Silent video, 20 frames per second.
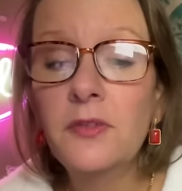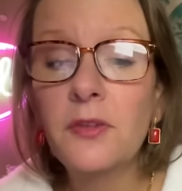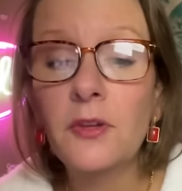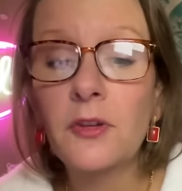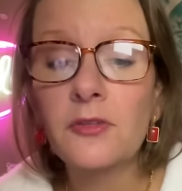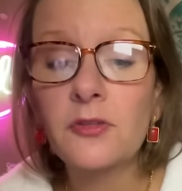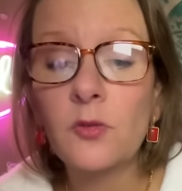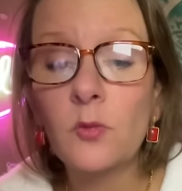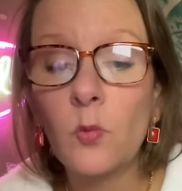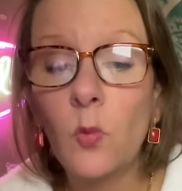
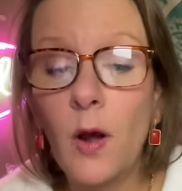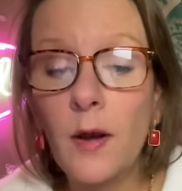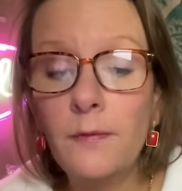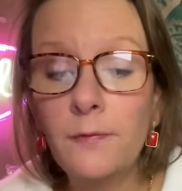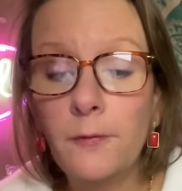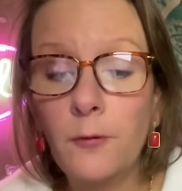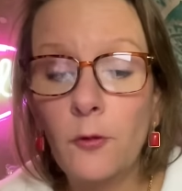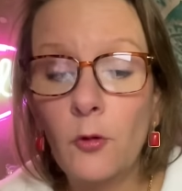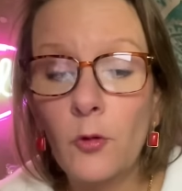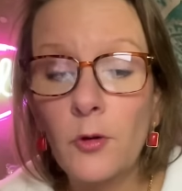those are
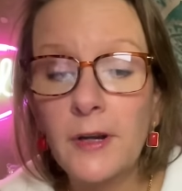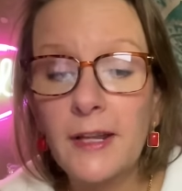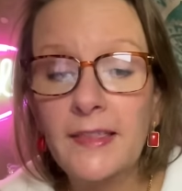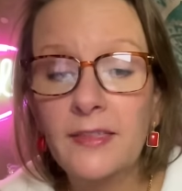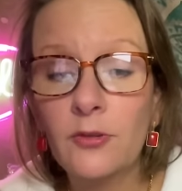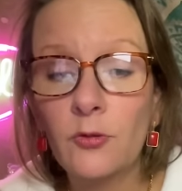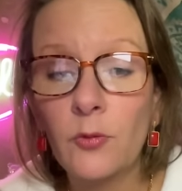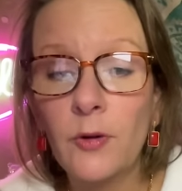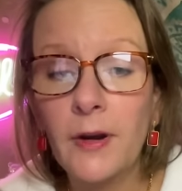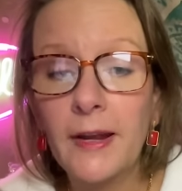
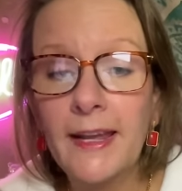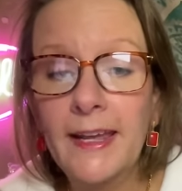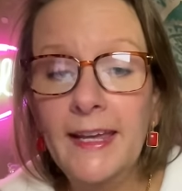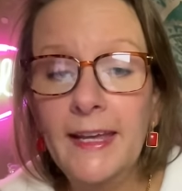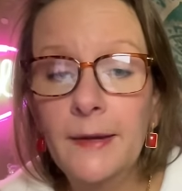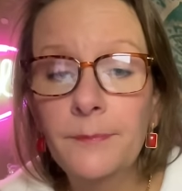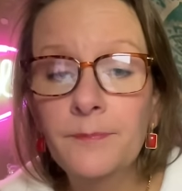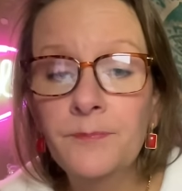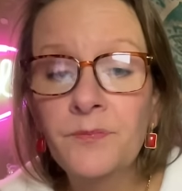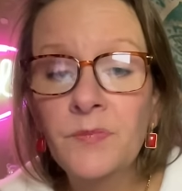$143.